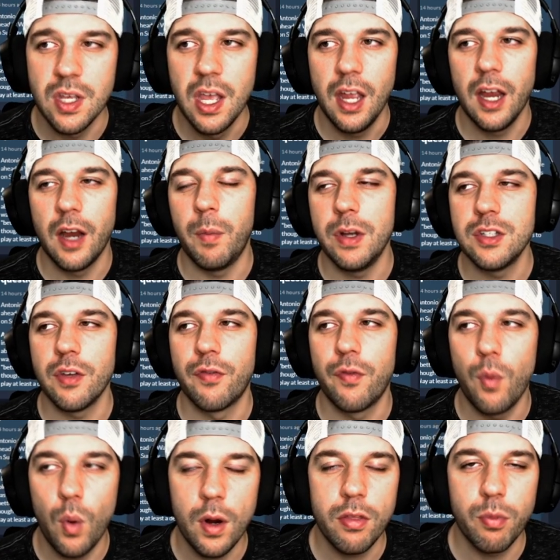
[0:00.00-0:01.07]
and runs a
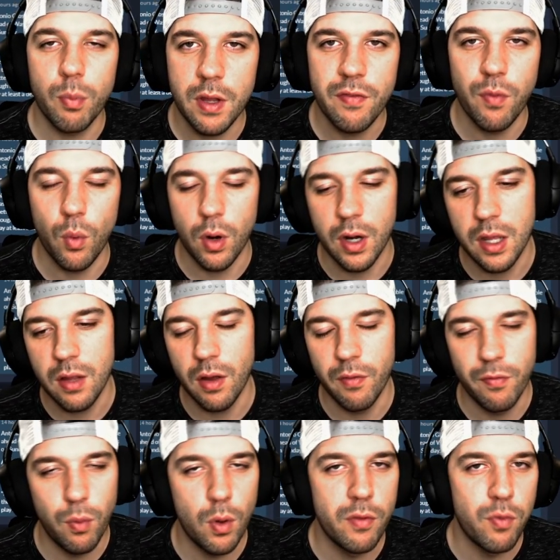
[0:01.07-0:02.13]
4.340, a
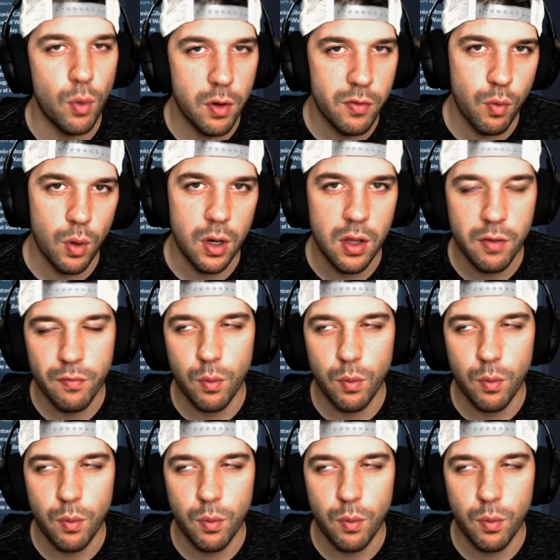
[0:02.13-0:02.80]
4.440, a